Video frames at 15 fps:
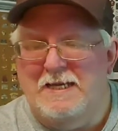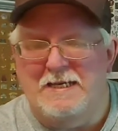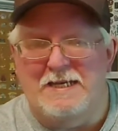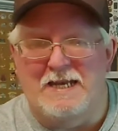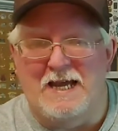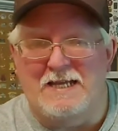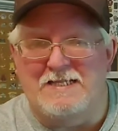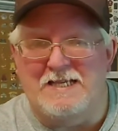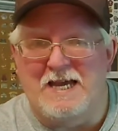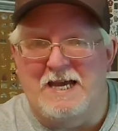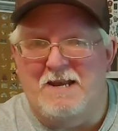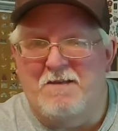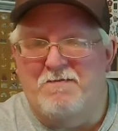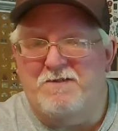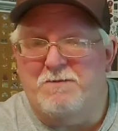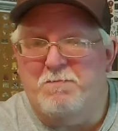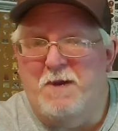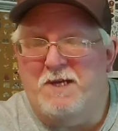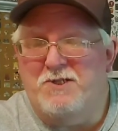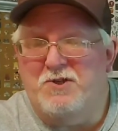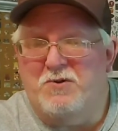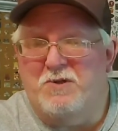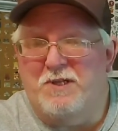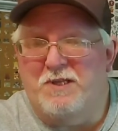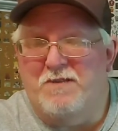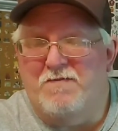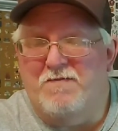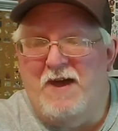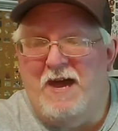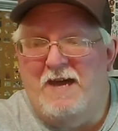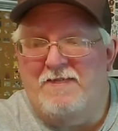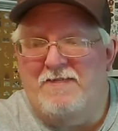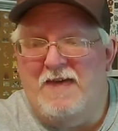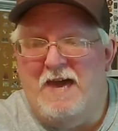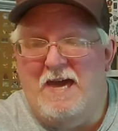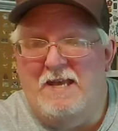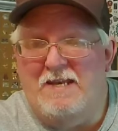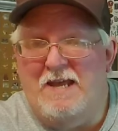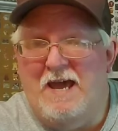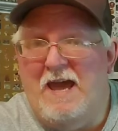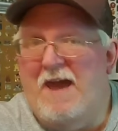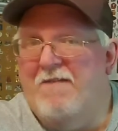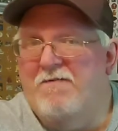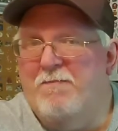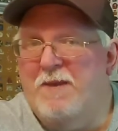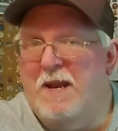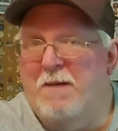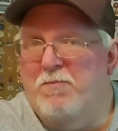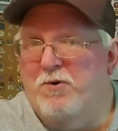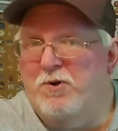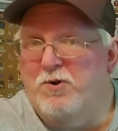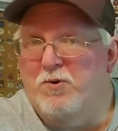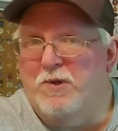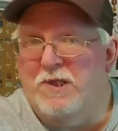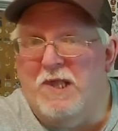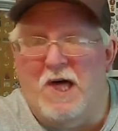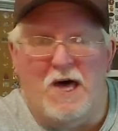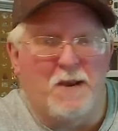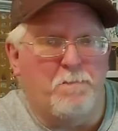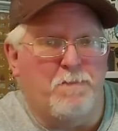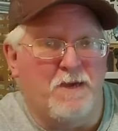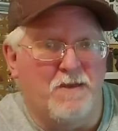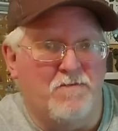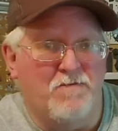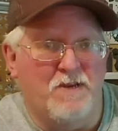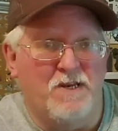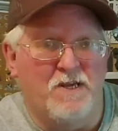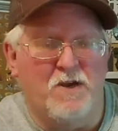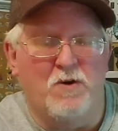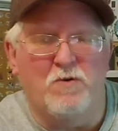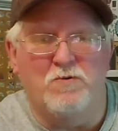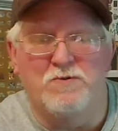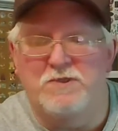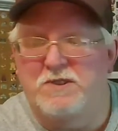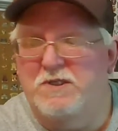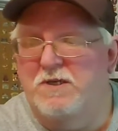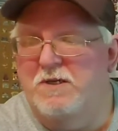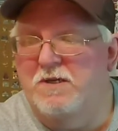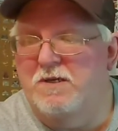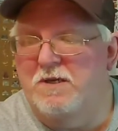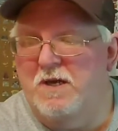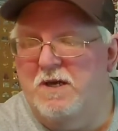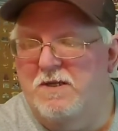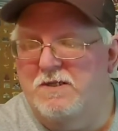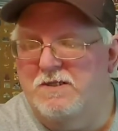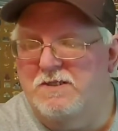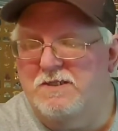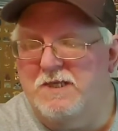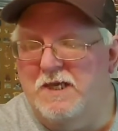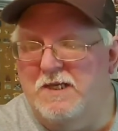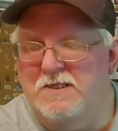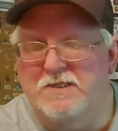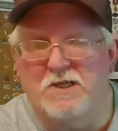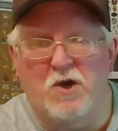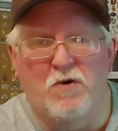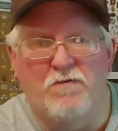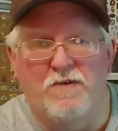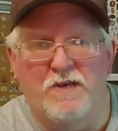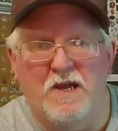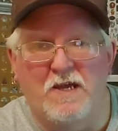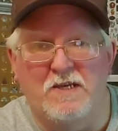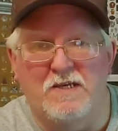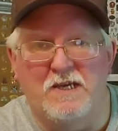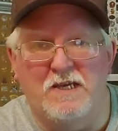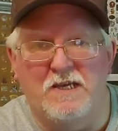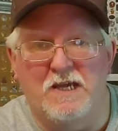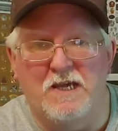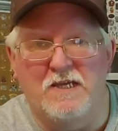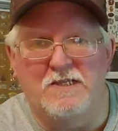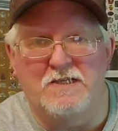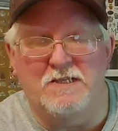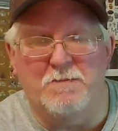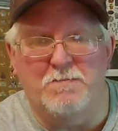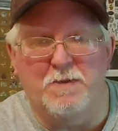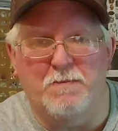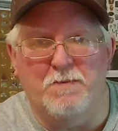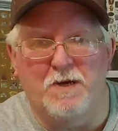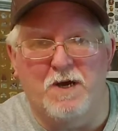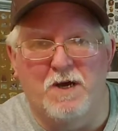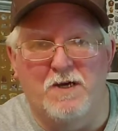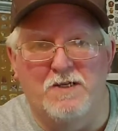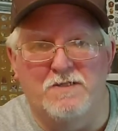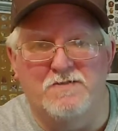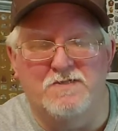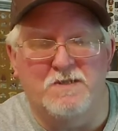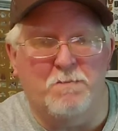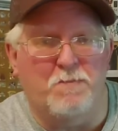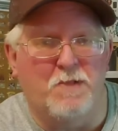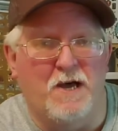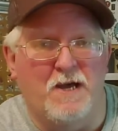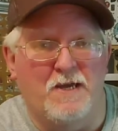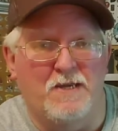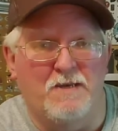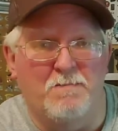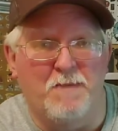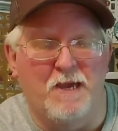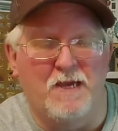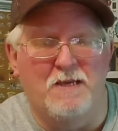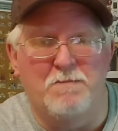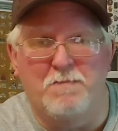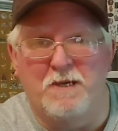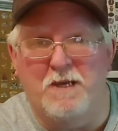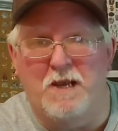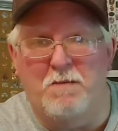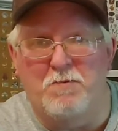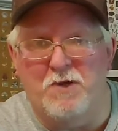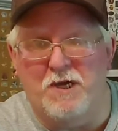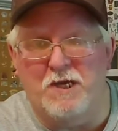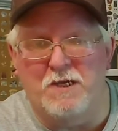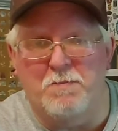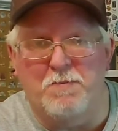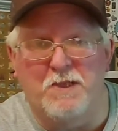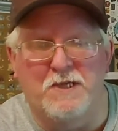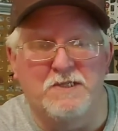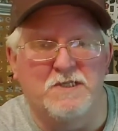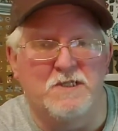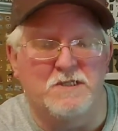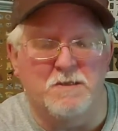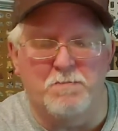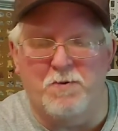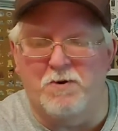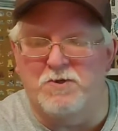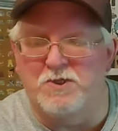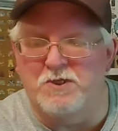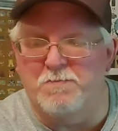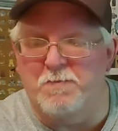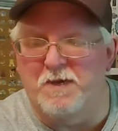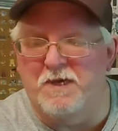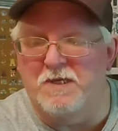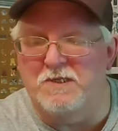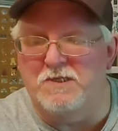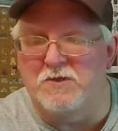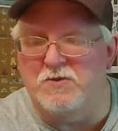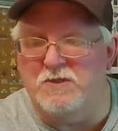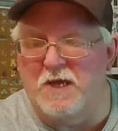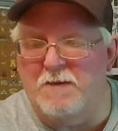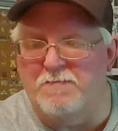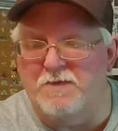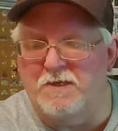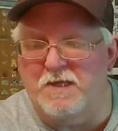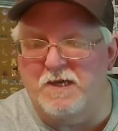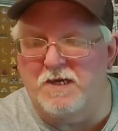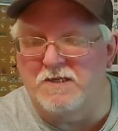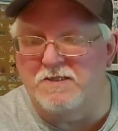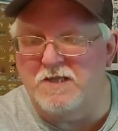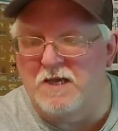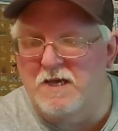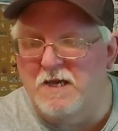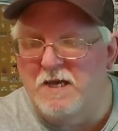Tonight's kind of special in the fact that I haven't been able to do a lot of pin videos since COVID-19 hit, simply because supply and demand, being able to get to places to purchase pins, those types of things.